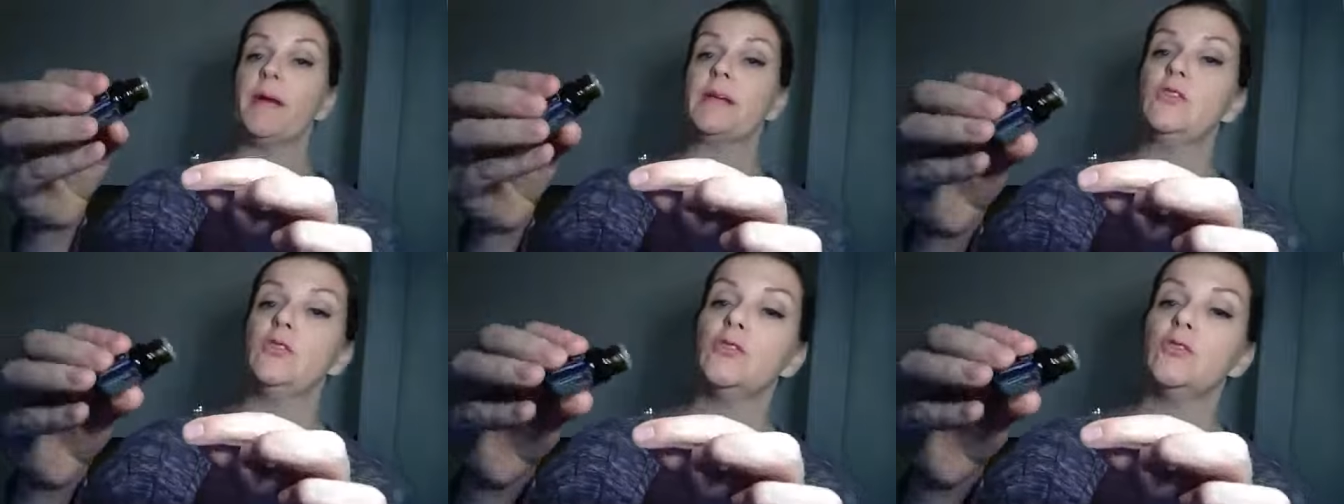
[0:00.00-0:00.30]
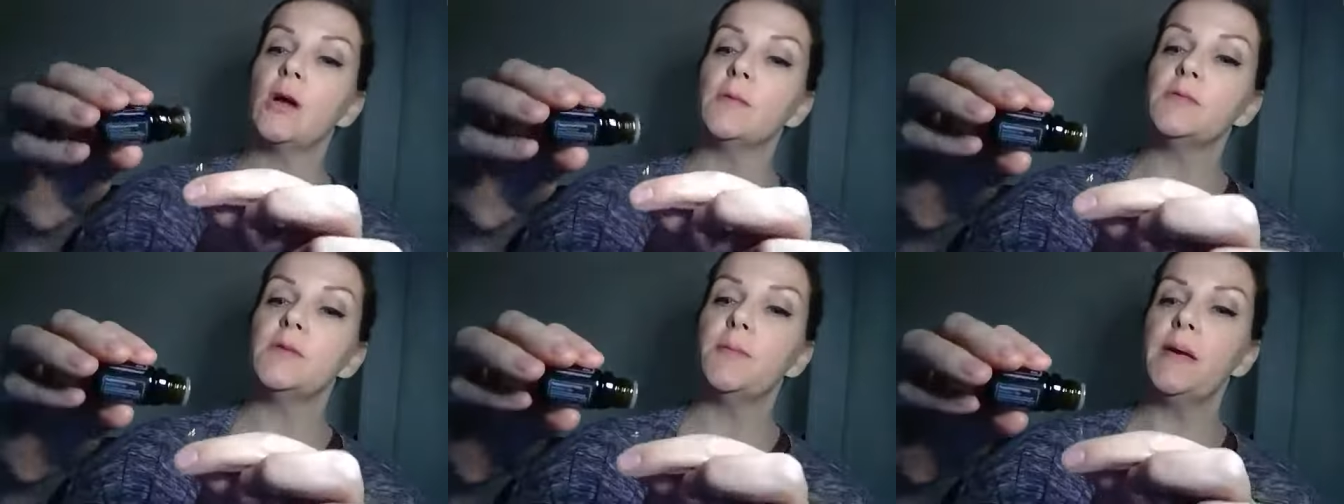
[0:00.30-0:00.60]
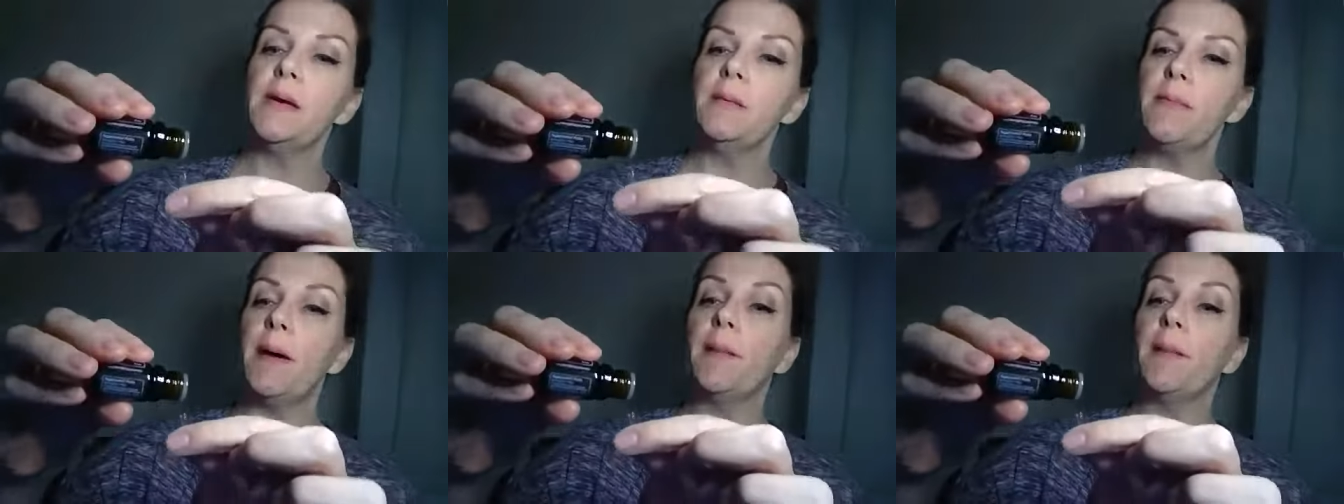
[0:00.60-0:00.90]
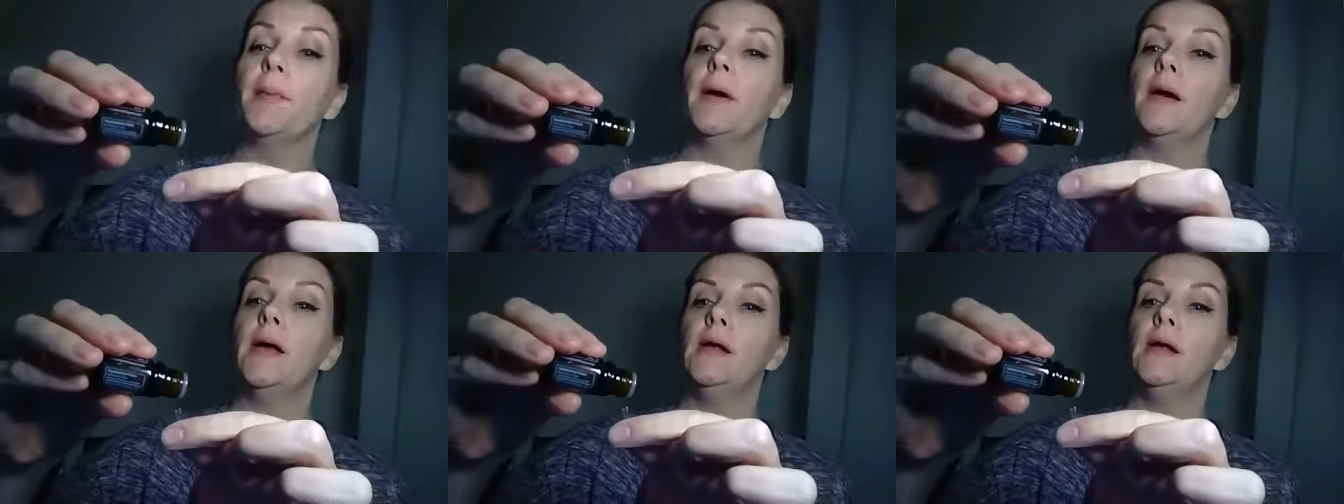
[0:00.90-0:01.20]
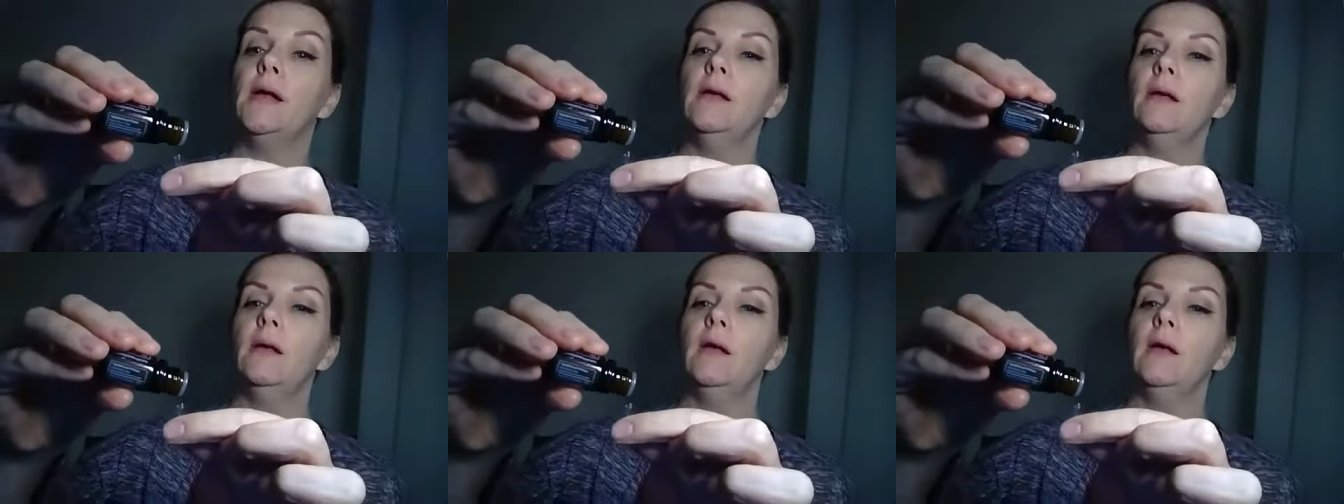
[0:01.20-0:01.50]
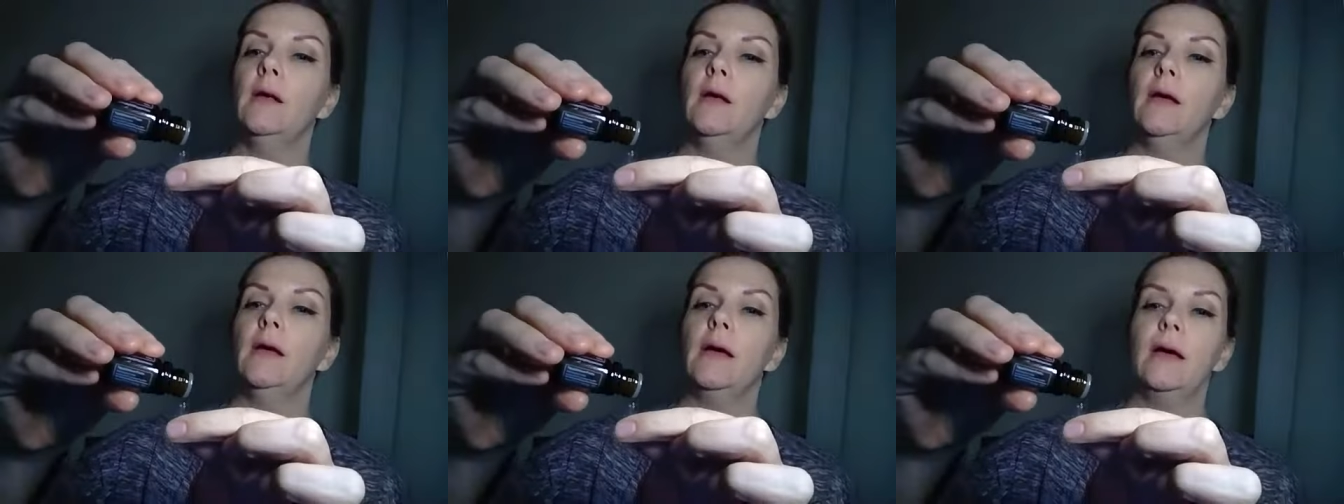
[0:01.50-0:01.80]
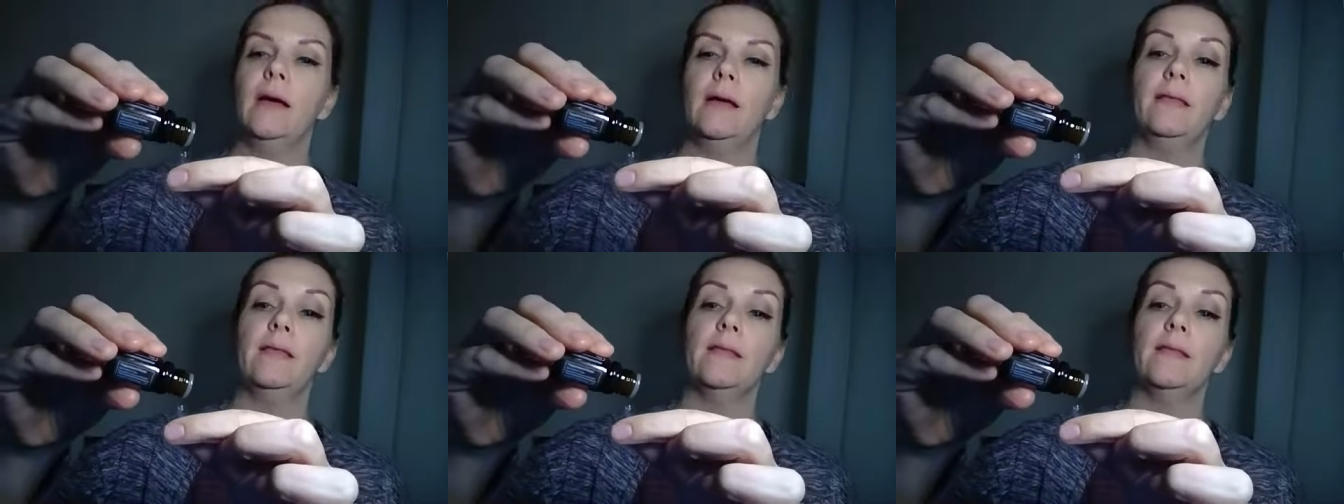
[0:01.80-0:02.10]
2 drops of pink pepper in it,
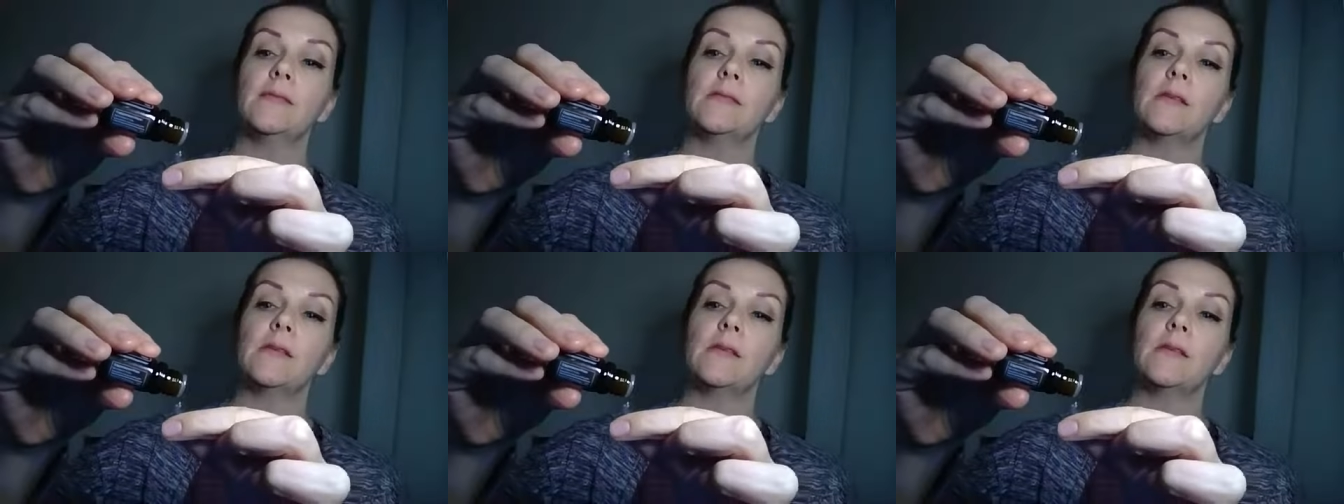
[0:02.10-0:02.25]
and this